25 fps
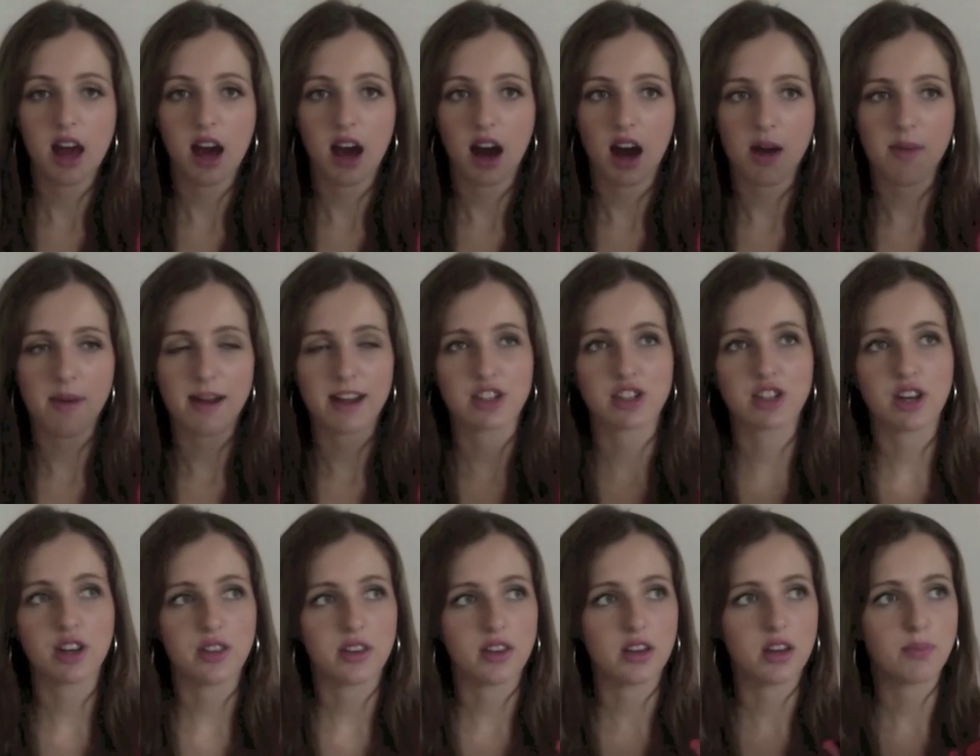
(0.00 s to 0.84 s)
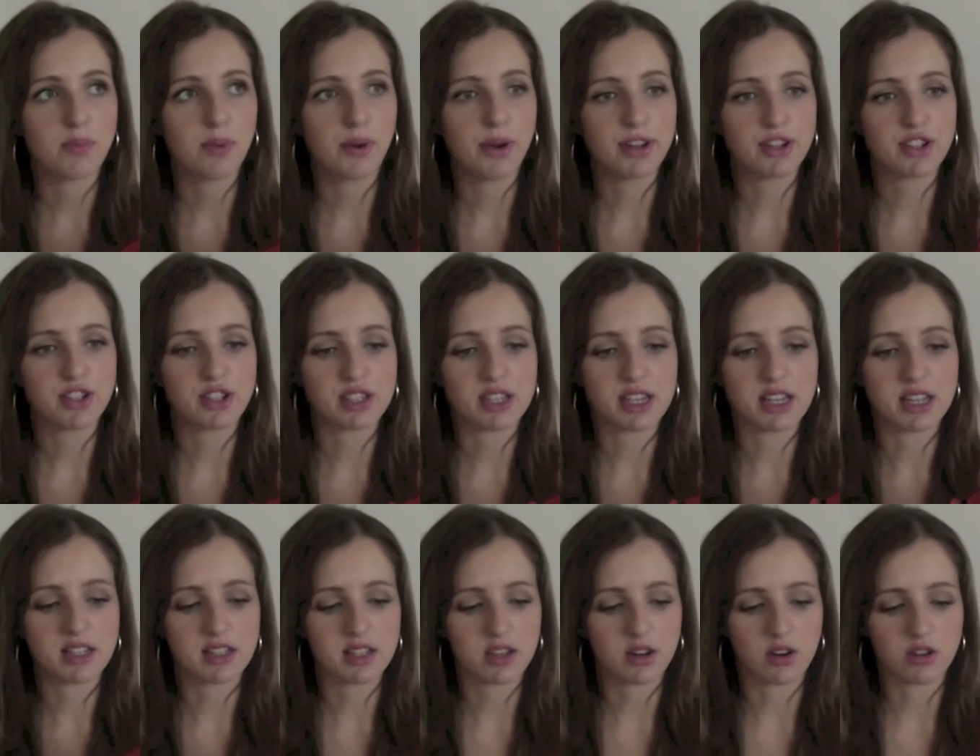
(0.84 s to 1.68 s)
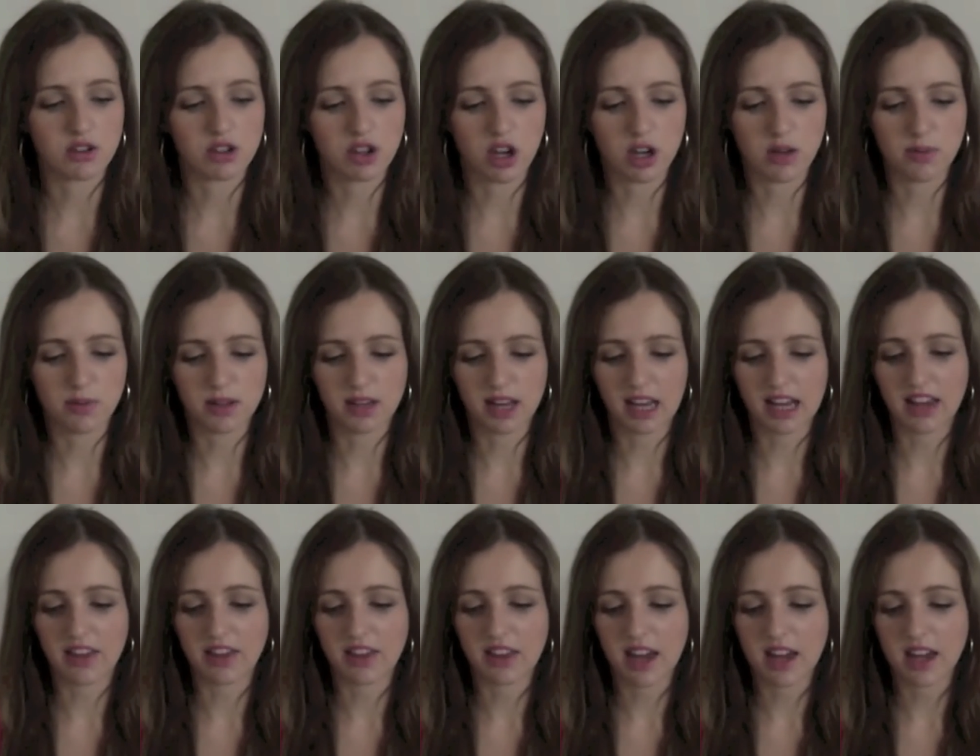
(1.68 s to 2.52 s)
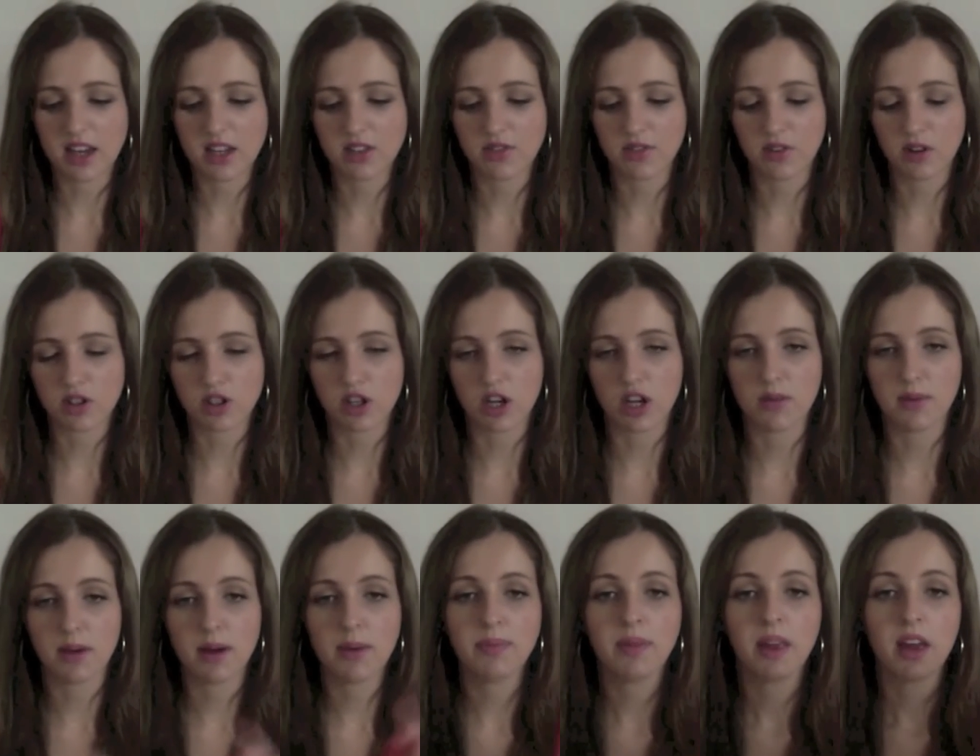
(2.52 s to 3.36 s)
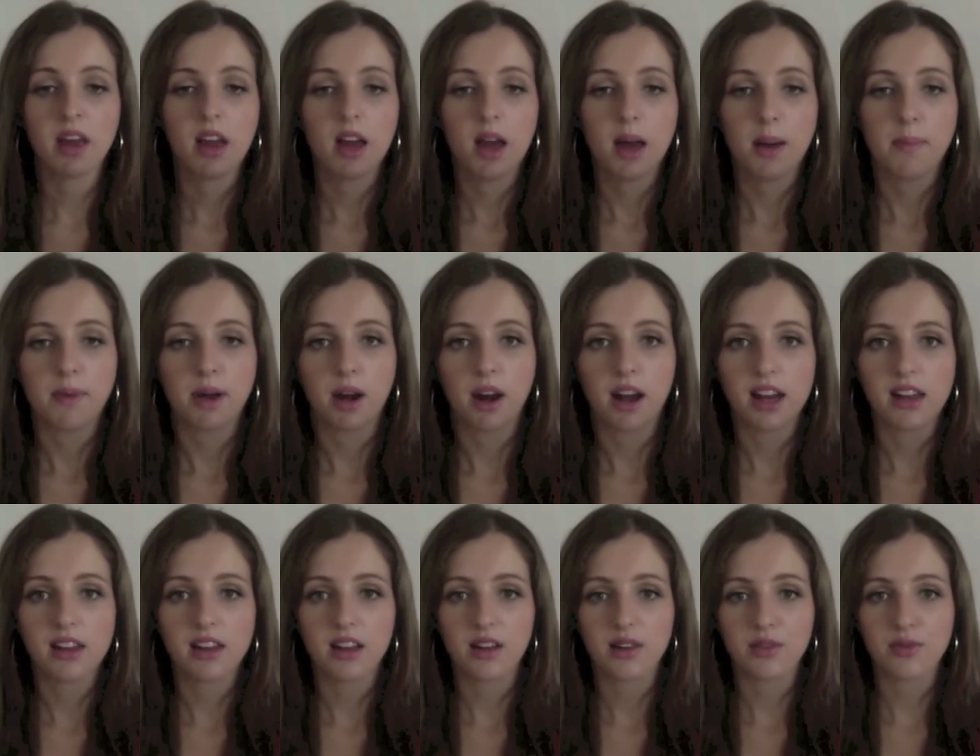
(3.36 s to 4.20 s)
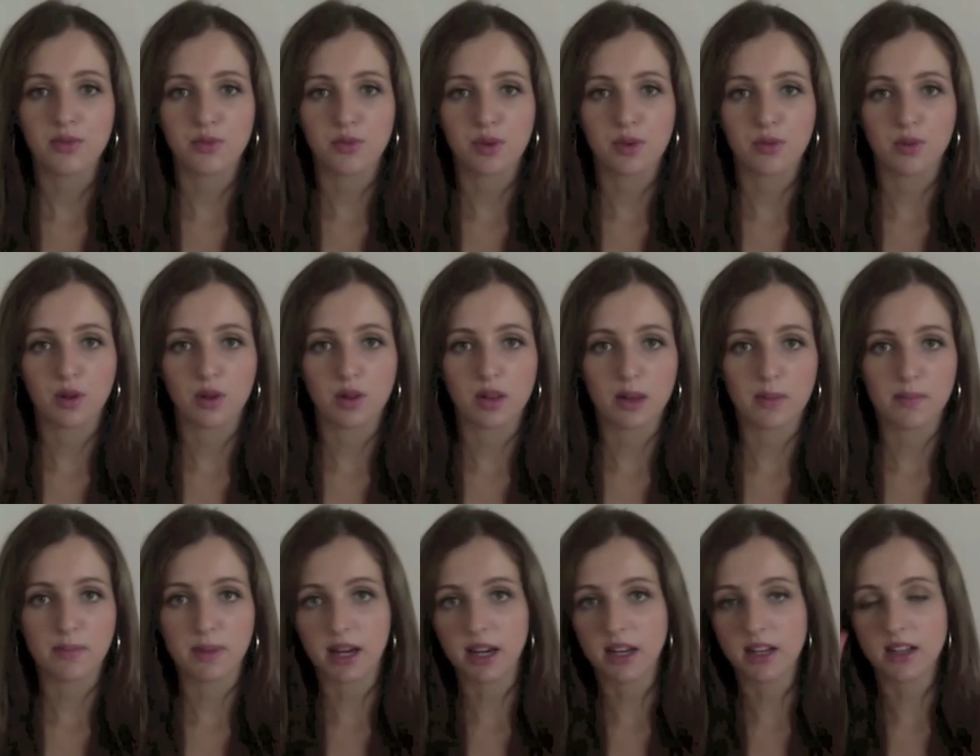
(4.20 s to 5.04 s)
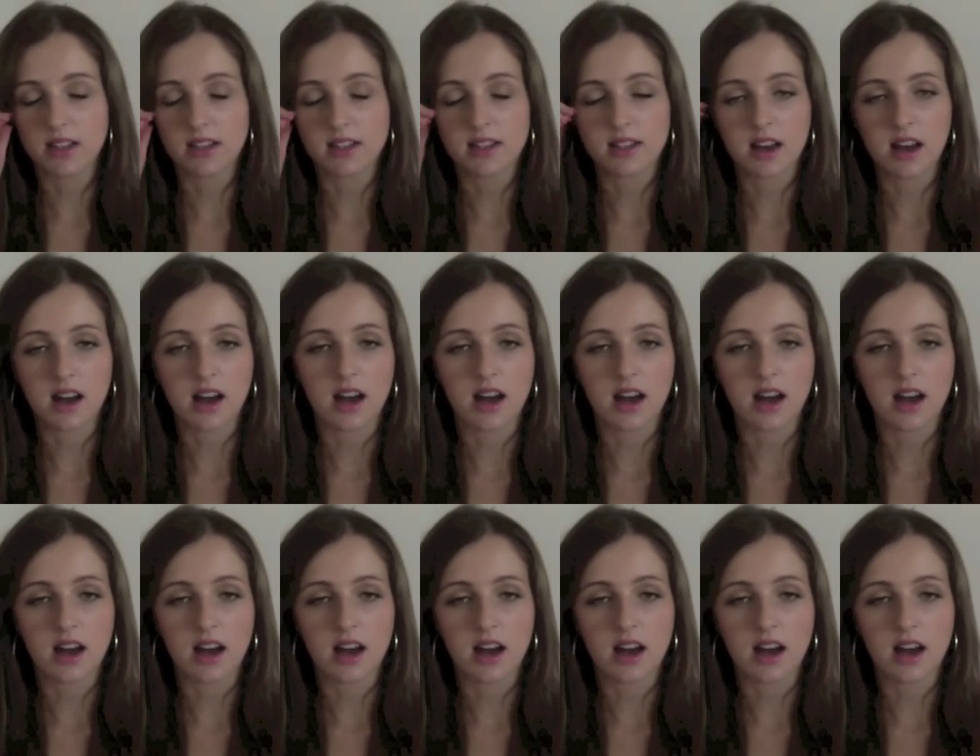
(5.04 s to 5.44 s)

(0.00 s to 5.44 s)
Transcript: Actually, I think I purchased these in October, like at the end of October. But I love Revlon lip butters.